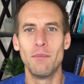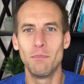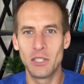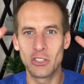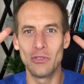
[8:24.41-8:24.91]

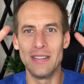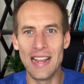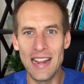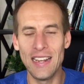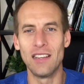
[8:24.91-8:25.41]
potential
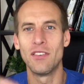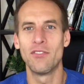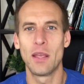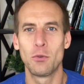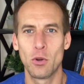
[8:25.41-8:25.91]
negative
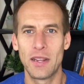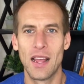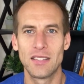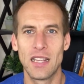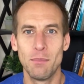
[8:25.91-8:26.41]
inflammatory
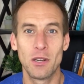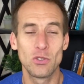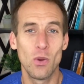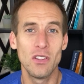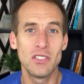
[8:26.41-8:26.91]
cascade, but as
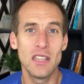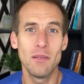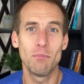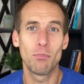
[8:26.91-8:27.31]
well as the